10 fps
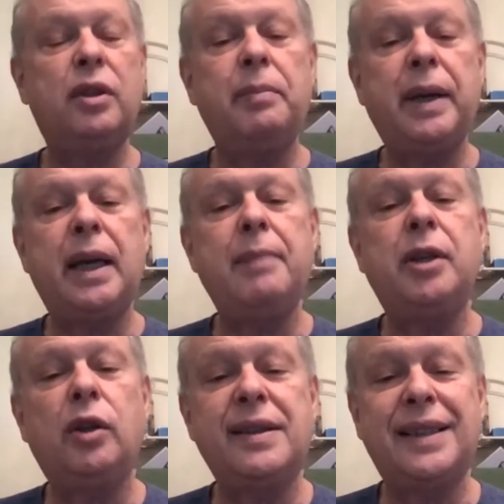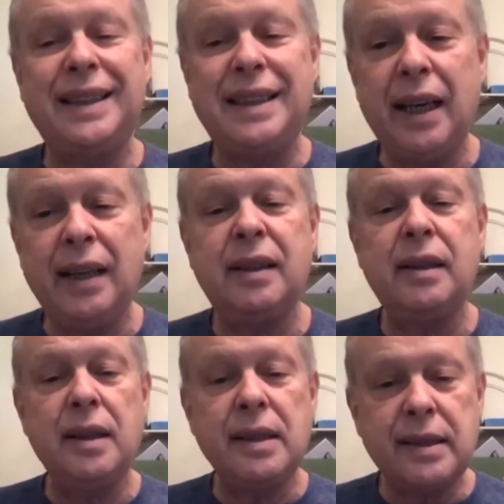became known as the tent
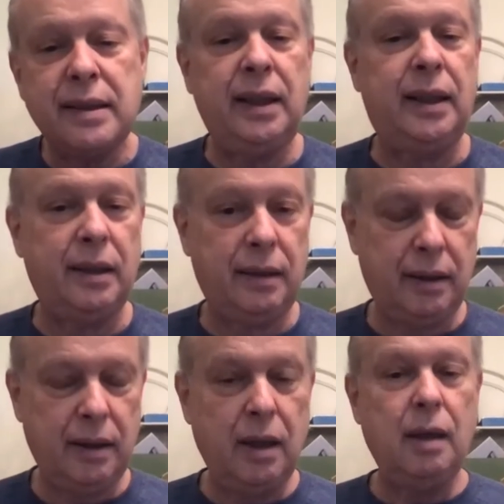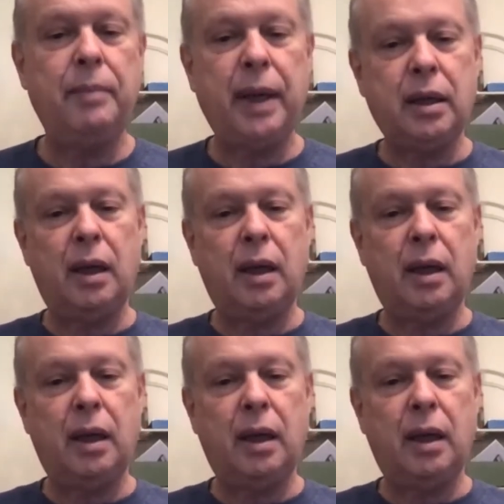city because...